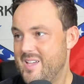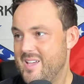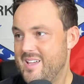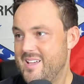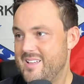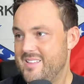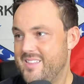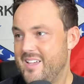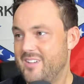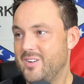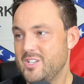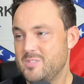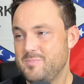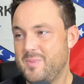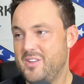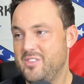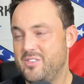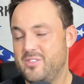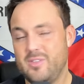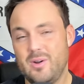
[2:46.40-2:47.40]
They lost
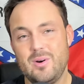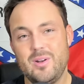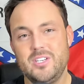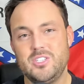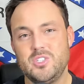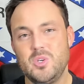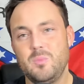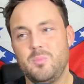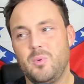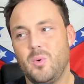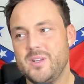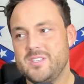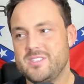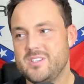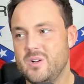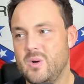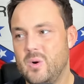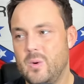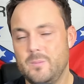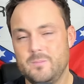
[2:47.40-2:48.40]
by thirty-two points
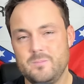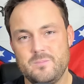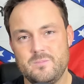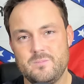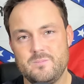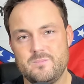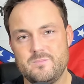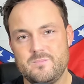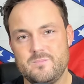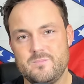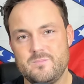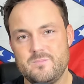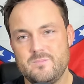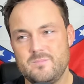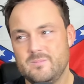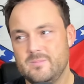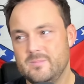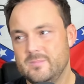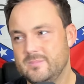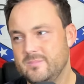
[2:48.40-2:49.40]
at home.
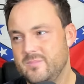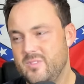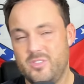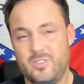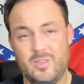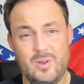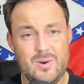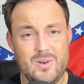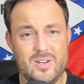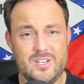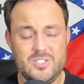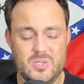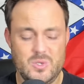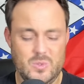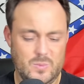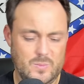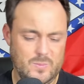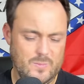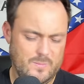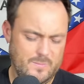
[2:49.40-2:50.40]
thirty-two.
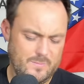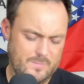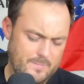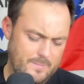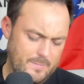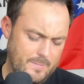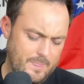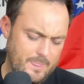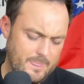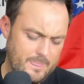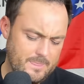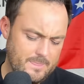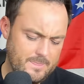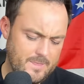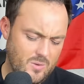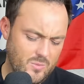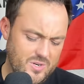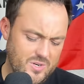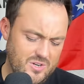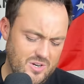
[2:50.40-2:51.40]

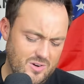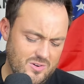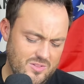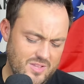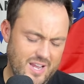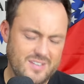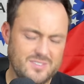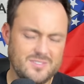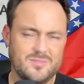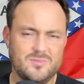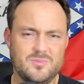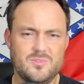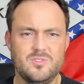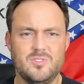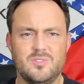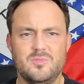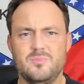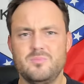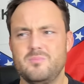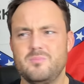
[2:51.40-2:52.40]
Now, when you hear that
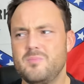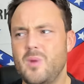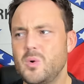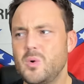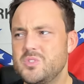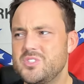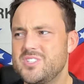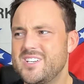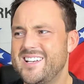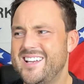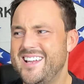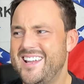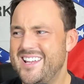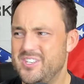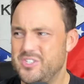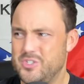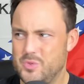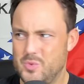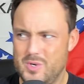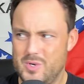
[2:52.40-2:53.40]
most in
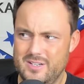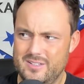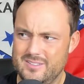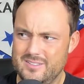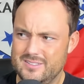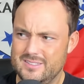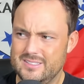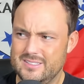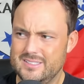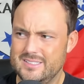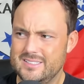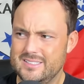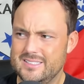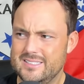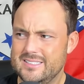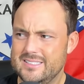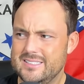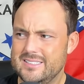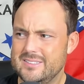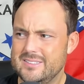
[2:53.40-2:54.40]
history,
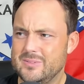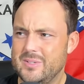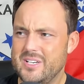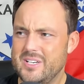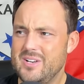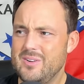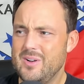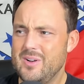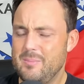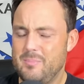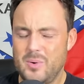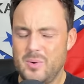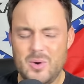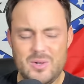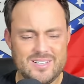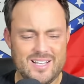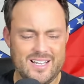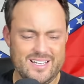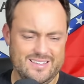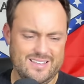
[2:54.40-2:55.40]
when you hear it put
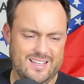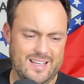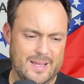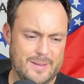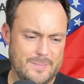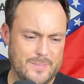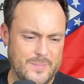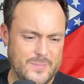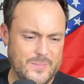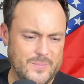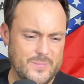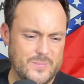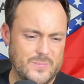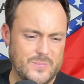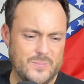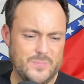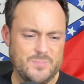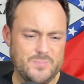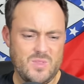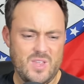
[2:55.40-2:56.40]
like that,
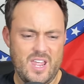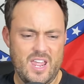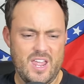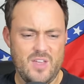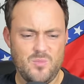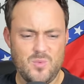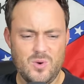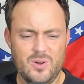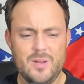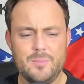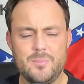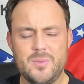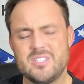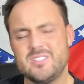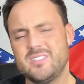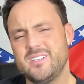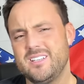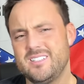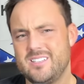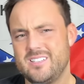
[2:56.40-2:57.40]
it really puts
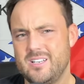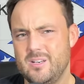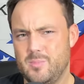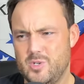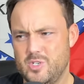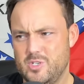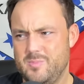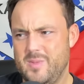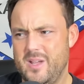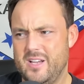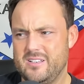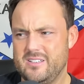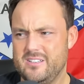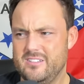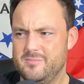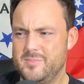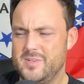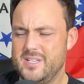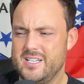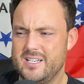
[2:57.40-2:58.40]
things into
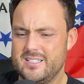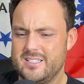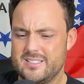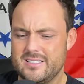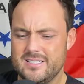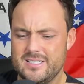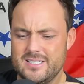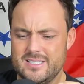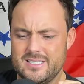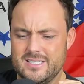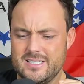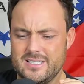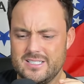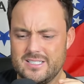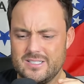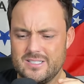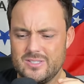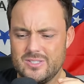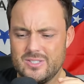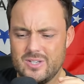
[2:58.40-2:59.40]
perspective, because
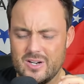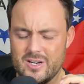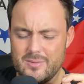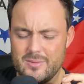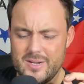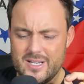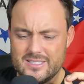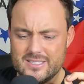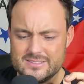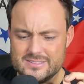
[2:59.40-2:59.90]
you're talking about